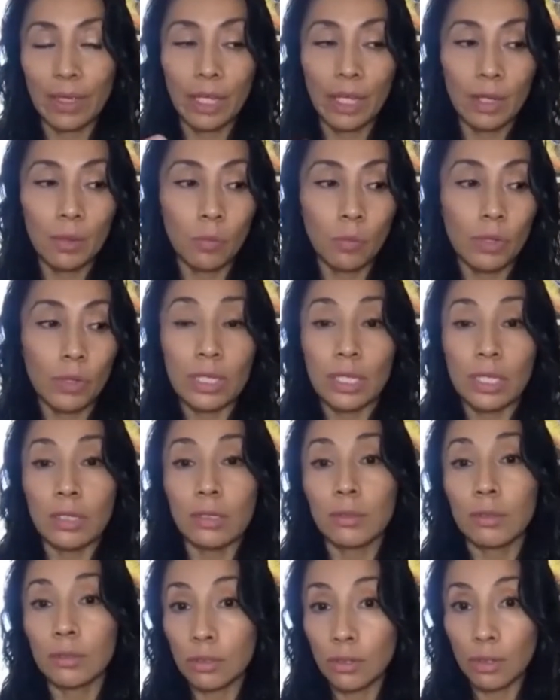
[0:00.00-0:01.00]
And we
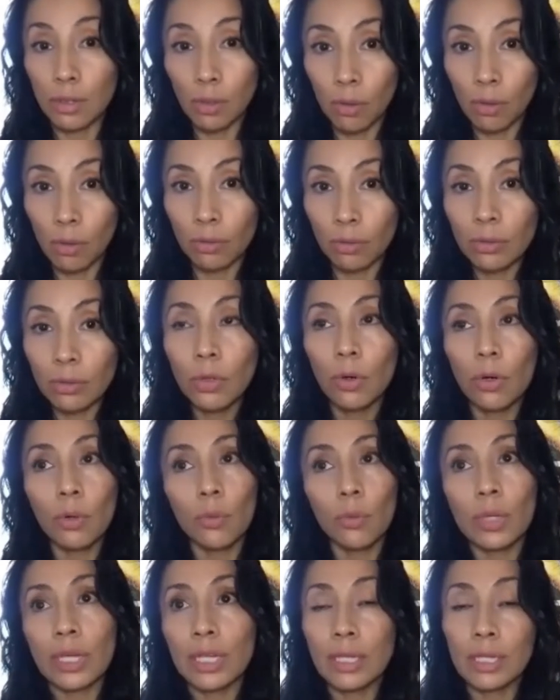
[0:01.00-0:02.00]
heal on our own, or
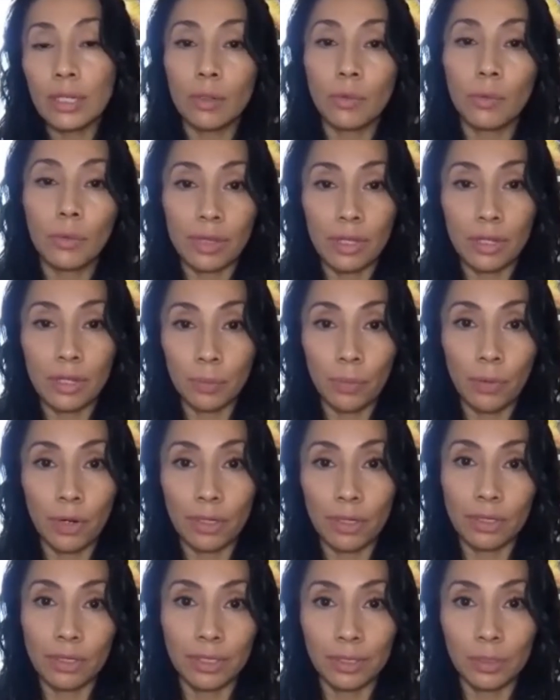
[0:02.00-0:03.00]
we heal with our
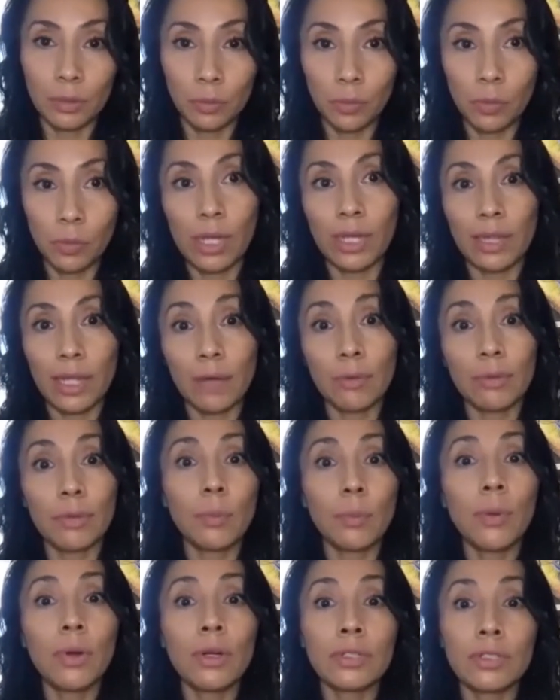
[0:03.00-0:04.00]
partner. We allow the
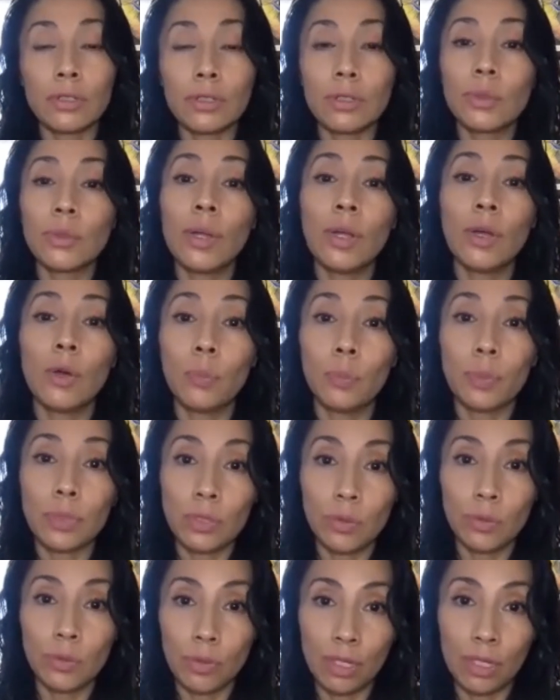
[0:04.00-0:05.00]
partner to help
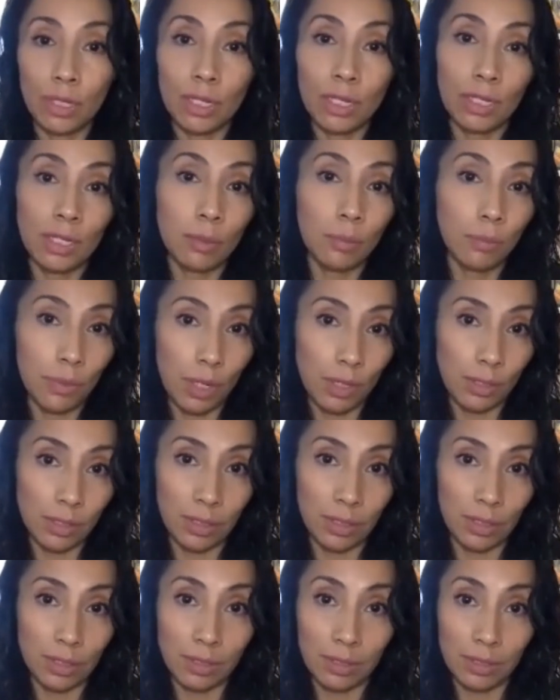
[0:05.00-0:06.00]
us with the healing
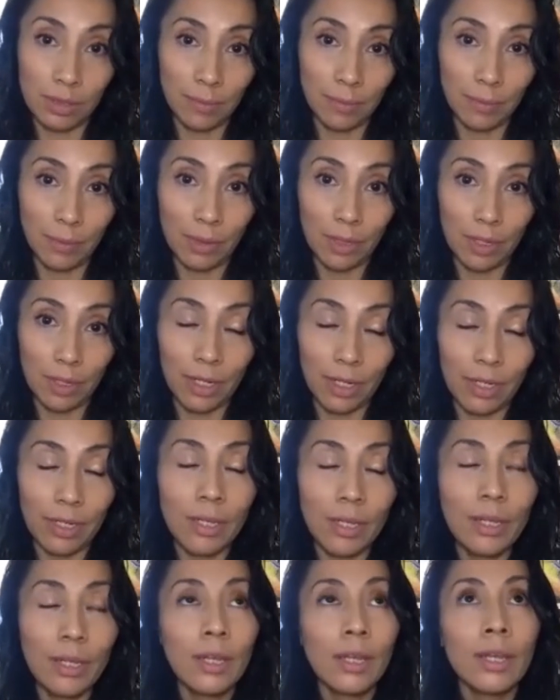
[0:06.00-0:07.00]
process. Okay,
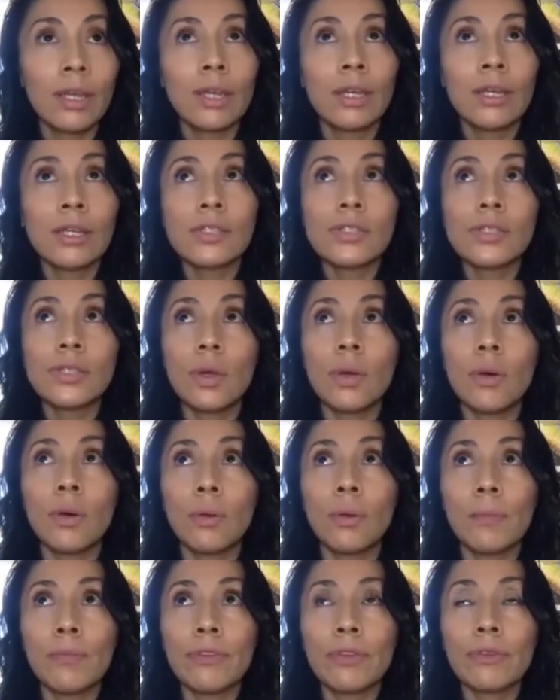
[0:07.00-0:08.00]

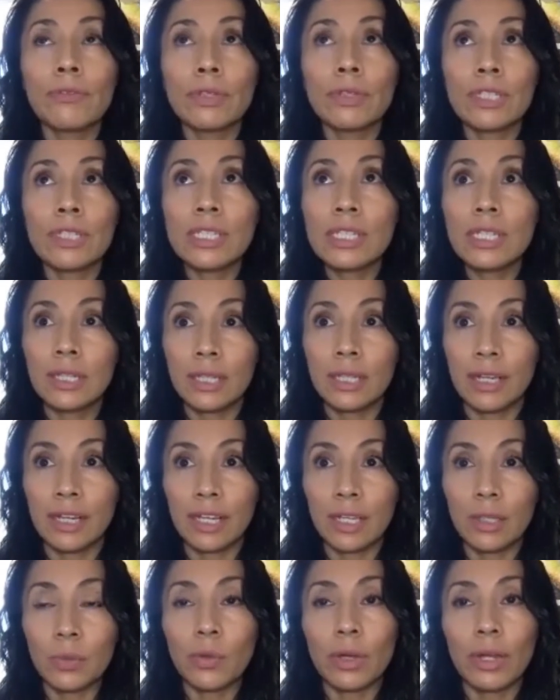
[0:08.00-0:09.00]
so for this
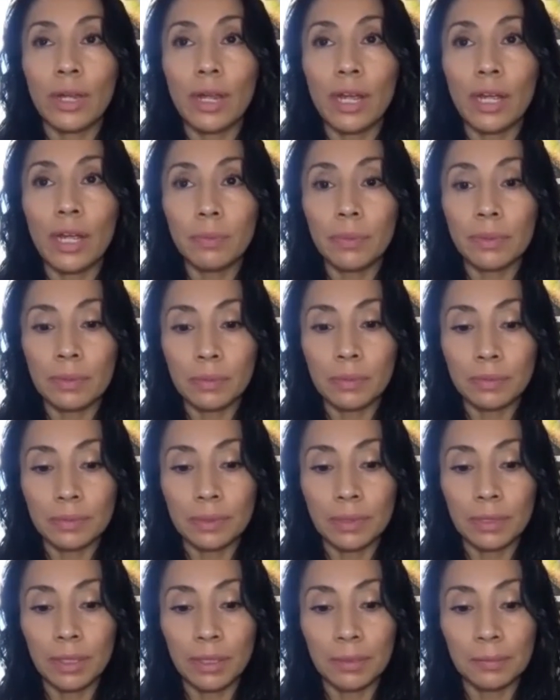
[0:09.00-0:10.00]
client, what happened
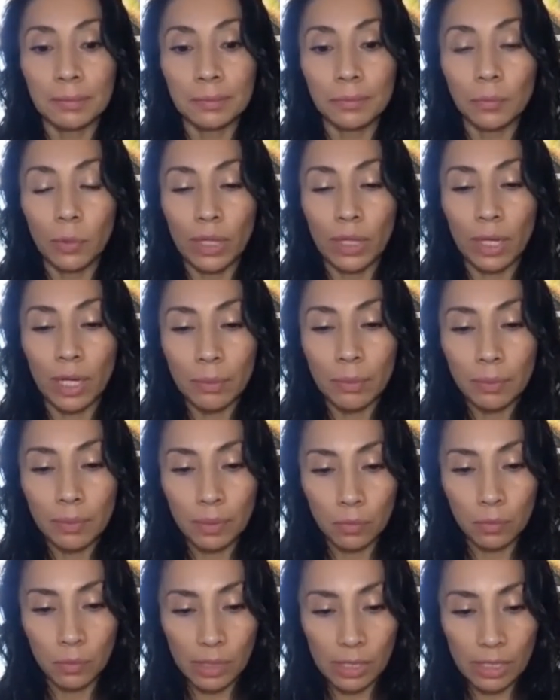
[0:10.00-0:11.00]

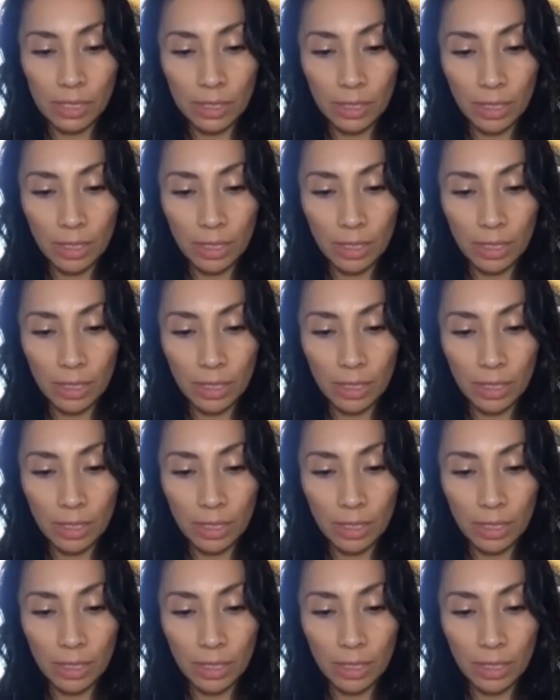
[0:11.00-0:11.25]
was